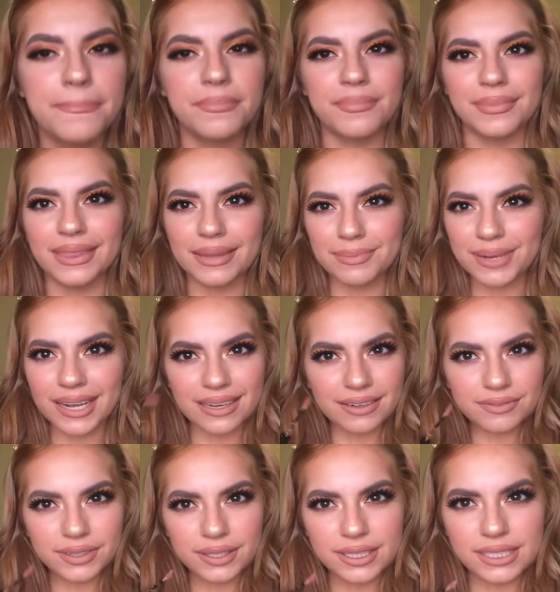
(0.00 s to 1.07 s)
Mm, I'm kind
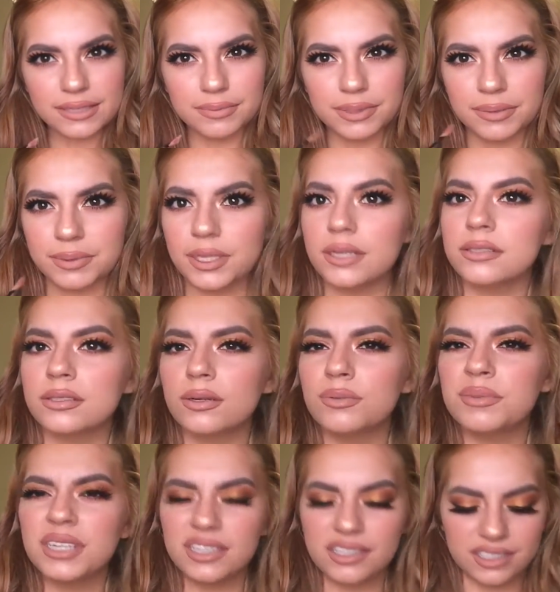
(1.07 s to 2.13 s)
of feeling some lip gloss.
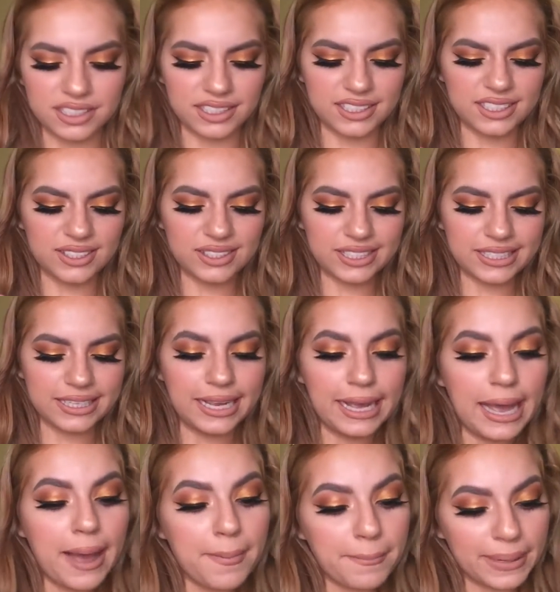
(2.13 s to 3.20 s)
Oh my gosh, this looks...
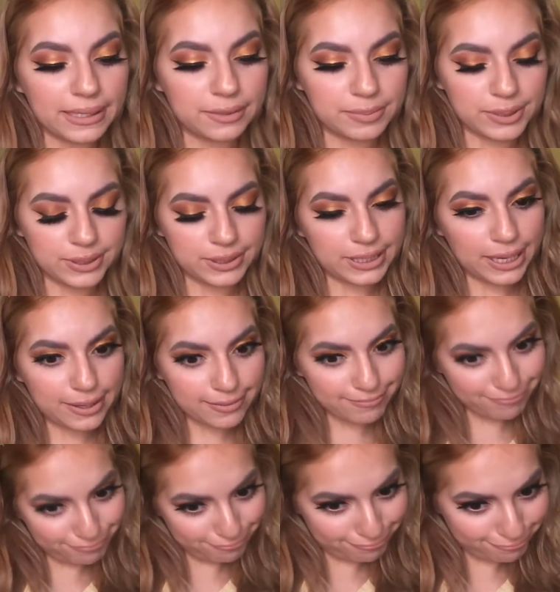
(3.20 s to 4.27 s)
My lips look
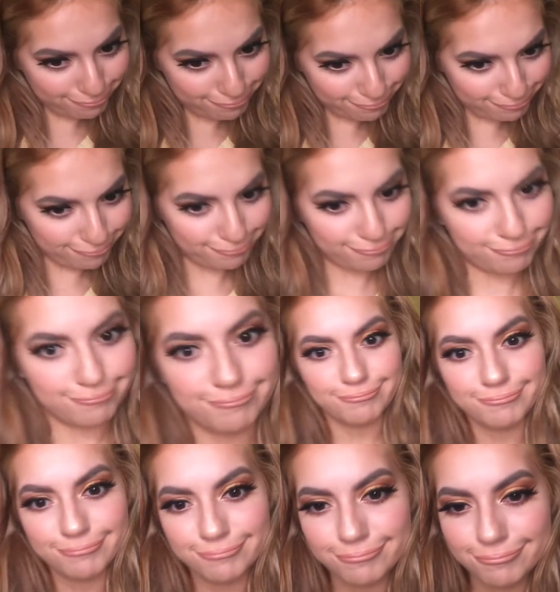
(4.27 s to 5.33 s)
dead.